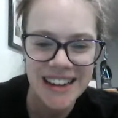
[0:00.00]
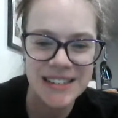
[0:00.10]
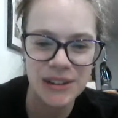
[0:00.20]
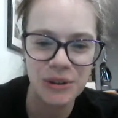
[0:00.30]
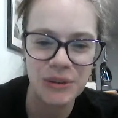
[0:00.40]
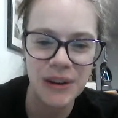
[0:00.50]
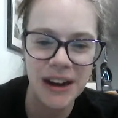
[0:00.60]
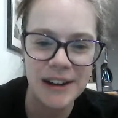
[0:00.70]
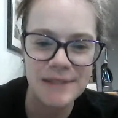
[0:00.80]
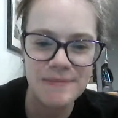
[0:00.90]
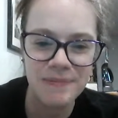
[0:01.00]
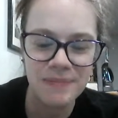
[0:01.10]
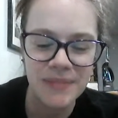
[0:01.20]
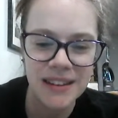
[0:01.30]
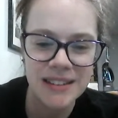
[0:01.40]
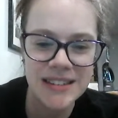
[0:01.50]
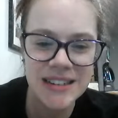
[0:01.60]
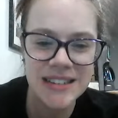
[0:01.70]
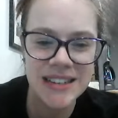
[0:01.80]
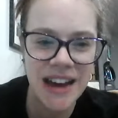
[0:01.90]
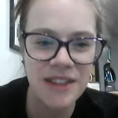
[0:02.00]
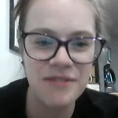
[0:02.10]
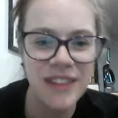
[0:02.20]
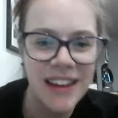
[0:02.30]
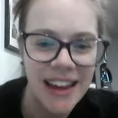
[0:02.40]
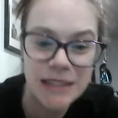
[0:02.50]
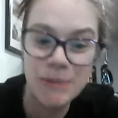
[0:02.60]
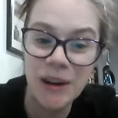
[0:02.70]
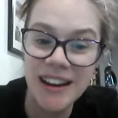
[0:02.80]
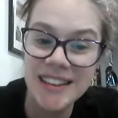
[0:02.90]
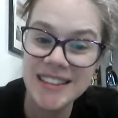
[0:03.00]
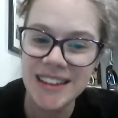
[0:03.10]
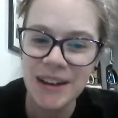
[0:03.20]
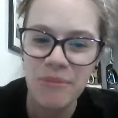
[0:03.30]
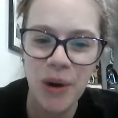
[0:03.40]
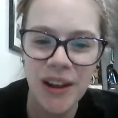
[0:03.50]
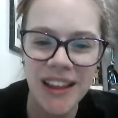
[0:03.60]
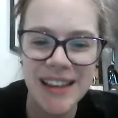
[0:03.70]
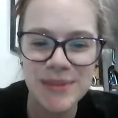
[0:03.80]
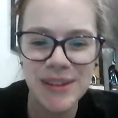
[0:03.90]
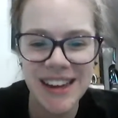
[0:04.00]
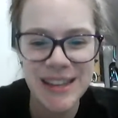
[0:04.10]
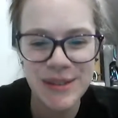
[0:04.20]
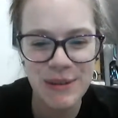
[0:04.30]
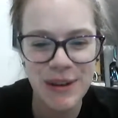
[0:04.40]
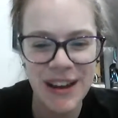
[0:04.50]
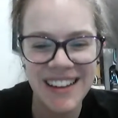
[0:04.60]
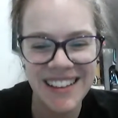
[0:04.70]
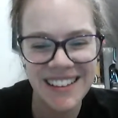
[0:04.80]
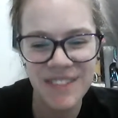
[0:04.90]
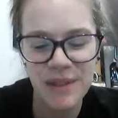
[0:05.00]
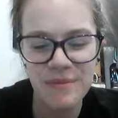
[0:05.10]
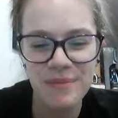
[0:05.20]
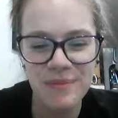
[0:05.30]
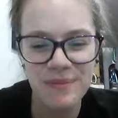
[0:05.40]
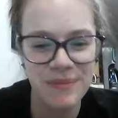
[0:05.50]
to just kind of experience Moorelands with us from